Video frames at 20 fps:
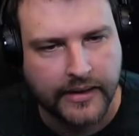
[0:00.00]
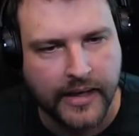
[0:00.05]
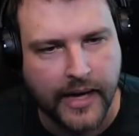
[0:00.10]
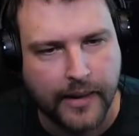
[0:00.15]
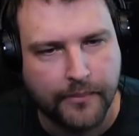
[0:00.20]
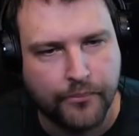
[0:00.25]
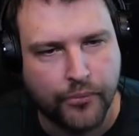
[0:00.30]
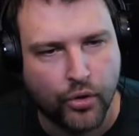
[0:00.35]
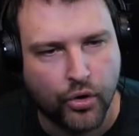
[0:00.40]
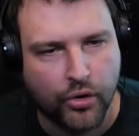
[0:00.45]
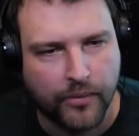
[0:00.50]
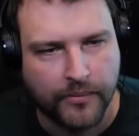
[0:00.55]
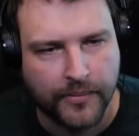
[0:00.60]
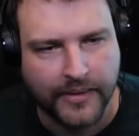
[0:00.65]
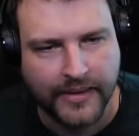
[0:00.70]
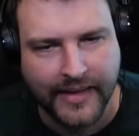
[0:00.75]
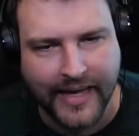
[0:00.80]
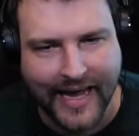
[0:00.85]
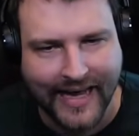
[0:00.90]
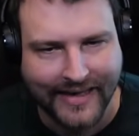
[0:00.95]

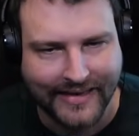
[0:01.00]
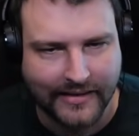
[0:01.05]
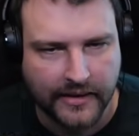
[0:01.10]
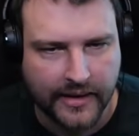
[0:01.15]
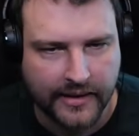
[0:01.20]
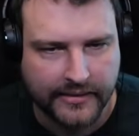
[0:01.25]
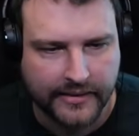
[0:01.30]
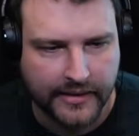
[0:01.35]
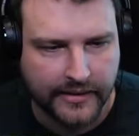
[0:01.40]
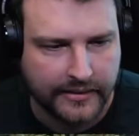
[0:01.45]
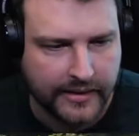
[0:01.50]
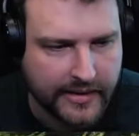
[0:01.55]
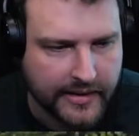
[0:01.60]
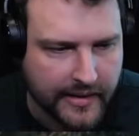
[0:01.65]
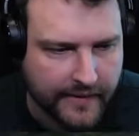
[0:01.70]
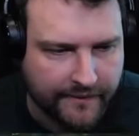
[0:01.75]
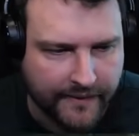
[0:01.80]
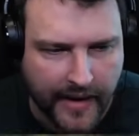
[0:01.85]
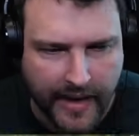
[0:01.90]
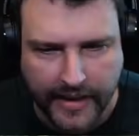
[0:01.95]
Kaboom, 900 in
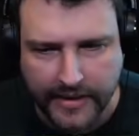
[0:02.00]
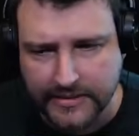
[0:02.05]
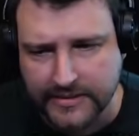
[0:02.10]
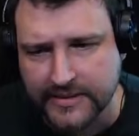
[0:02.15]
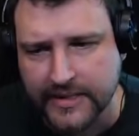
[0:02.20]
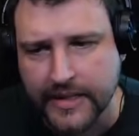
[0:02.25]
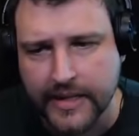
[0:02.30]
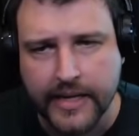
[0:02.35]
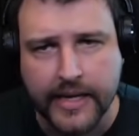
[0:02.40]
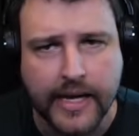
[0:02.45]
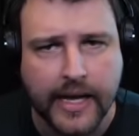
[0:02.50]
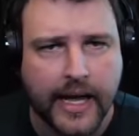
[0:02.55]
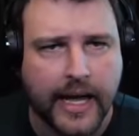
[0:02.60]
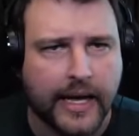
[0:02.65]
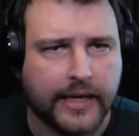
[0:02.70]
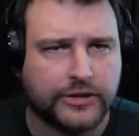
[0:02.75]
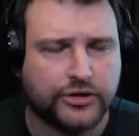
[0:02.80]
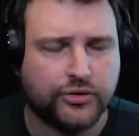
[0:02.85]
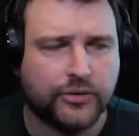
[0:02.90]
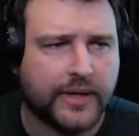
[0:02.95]
the face.
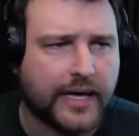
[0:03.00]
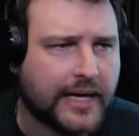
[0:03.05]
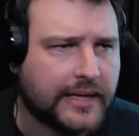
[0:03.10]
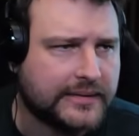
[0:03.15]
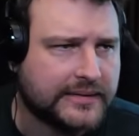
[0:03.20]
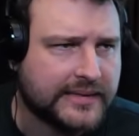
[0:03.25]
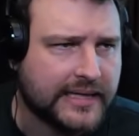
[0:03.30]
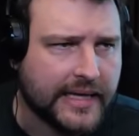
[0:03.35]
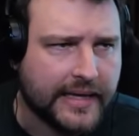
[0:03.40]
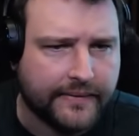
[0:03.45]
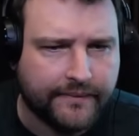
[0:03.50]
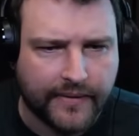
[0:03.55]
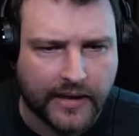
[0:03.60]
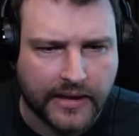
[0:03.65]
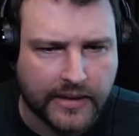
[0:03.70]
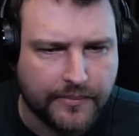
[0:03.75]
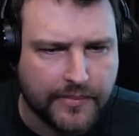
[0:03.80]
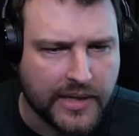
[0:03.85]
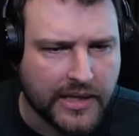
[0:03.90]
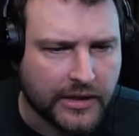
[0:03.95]
As you can see,
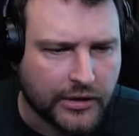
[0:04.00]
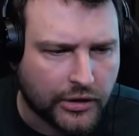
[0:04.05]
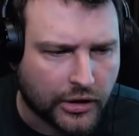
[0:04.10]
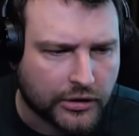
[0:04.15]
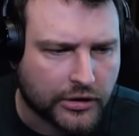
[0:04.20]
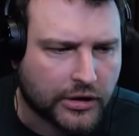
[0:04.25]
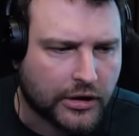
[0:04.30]
even me not